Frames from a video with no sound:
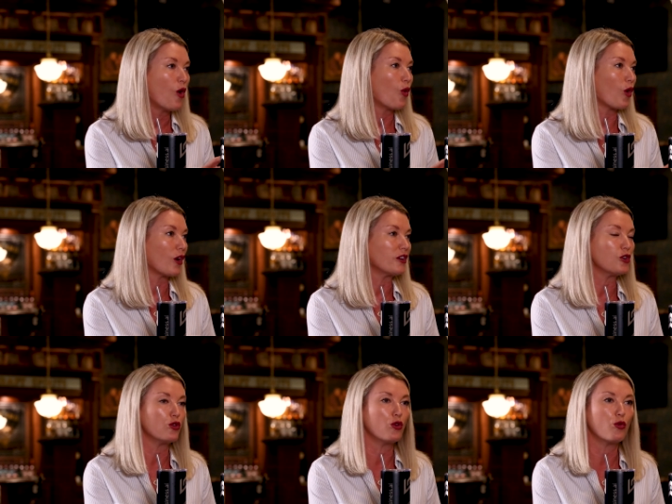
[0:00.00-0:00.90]
or
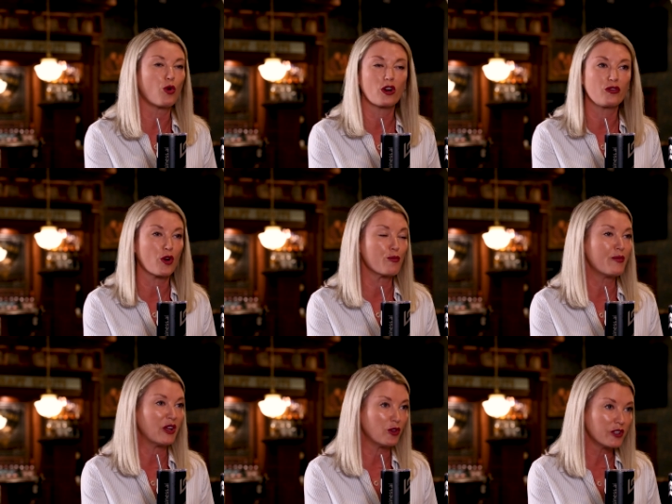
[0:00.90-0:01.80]
you work for a
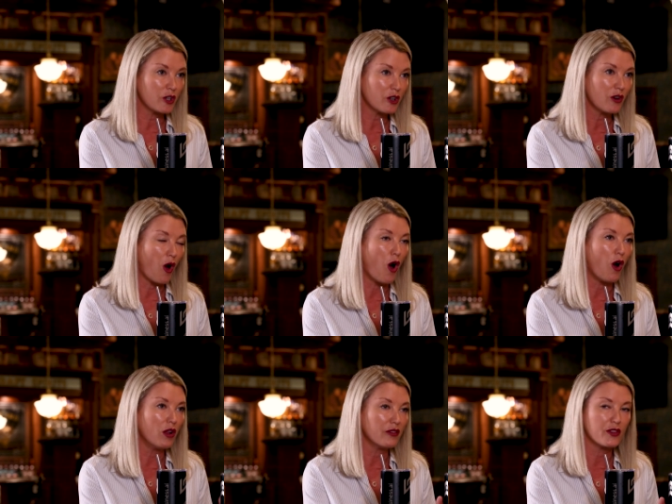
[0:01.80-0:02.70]
builder,
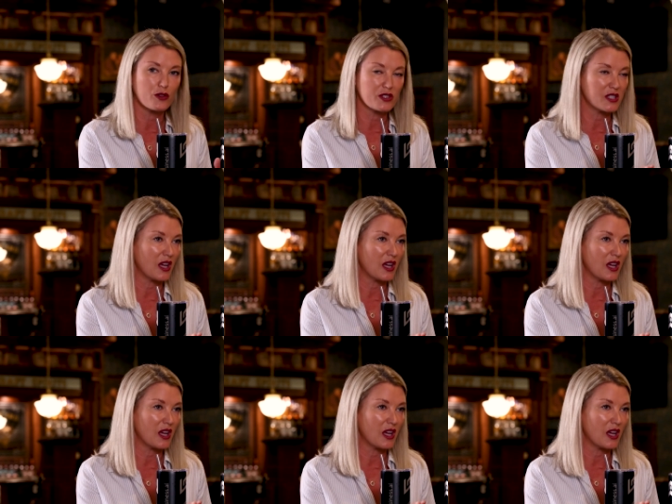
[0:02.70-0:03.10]
all of those